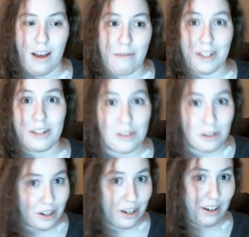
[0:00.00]
mean, it took
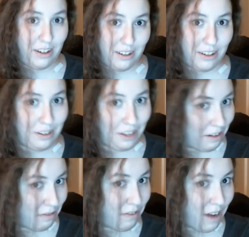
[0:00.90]
her a good like
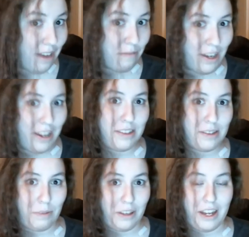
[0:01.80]
5 minutes
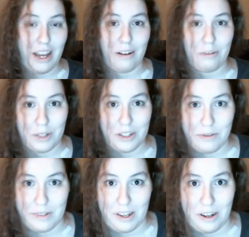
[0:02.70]
to plan out what she
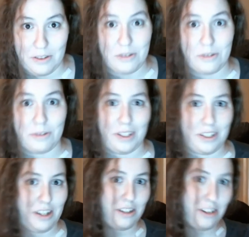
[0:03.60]
was gonna do. Like,
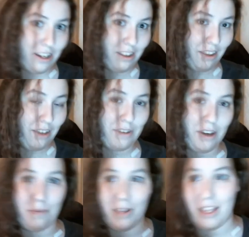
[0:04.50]
she had to check the left
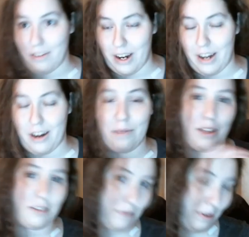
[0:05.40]
arm, but then the right arm, and
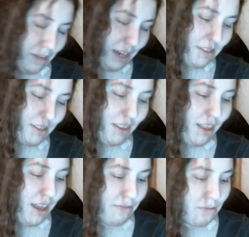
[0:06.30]
then she went back to the
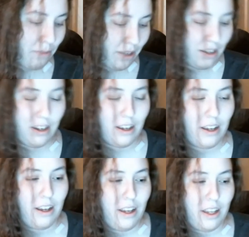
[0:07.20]
left. But
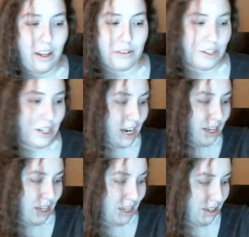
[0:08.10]
you know, she got
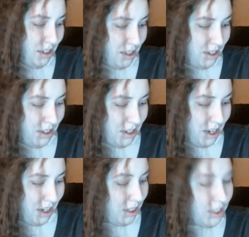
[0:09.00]
it in.
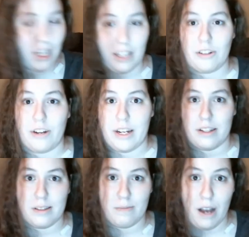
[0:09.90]
Not the
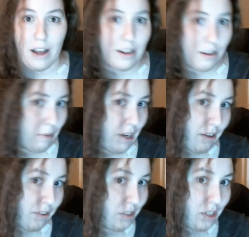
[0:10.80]
greatest spot
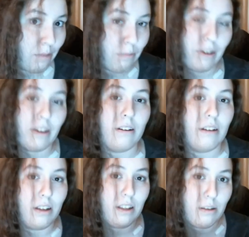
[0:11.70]
apparently, but
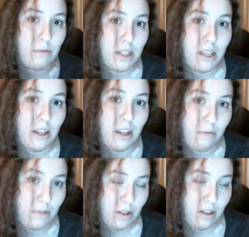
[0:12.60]
it was in.
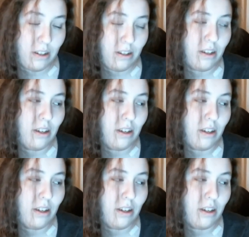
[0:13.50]
It was good.